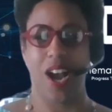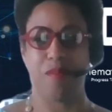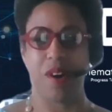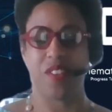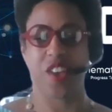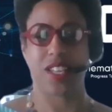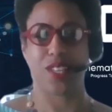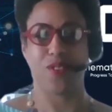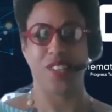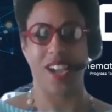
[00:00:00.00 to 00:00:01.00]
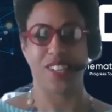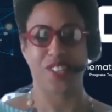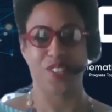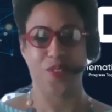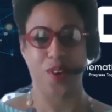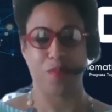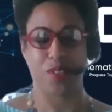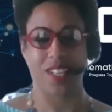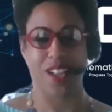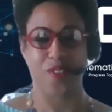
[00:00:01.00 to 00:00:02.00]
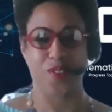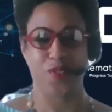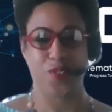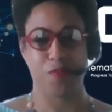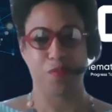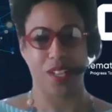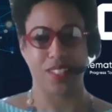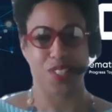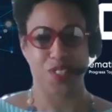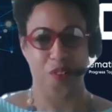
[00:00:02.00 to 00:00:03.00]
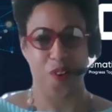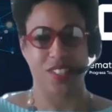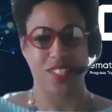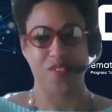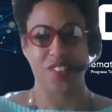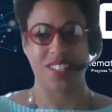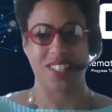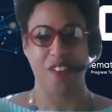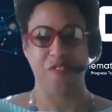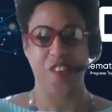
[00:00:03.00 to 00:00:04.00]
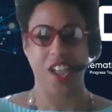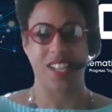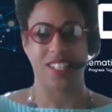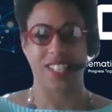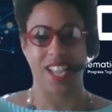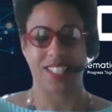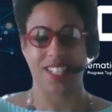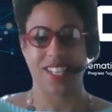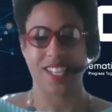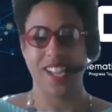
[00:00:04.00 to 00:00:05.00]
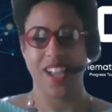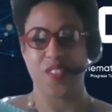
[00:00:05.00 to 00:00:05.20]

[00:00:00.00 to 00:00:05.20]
I'm thank you. Yesh is going to put together a YouTube playlist for us of this stuff. Fantastic.